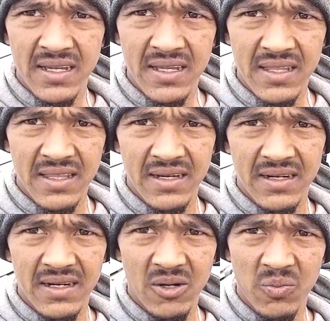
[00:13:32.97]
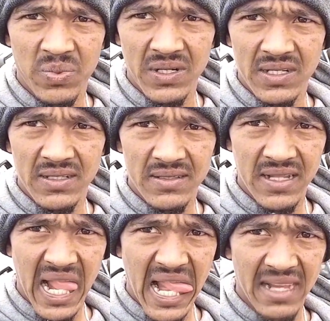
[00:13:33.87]
the Opel
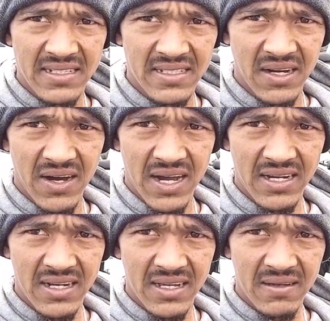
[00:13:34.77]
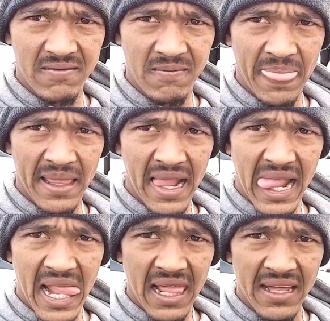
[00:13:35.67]
is now idling,
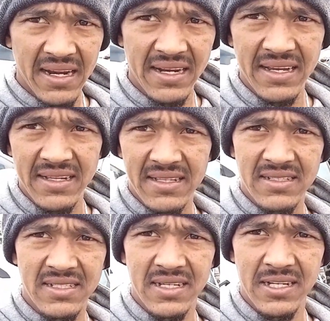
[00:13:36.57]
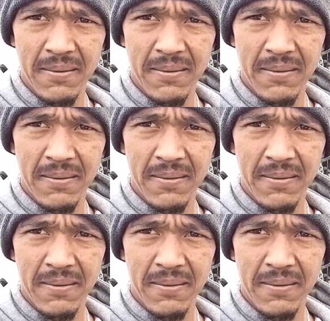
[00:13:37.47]
radiator's in,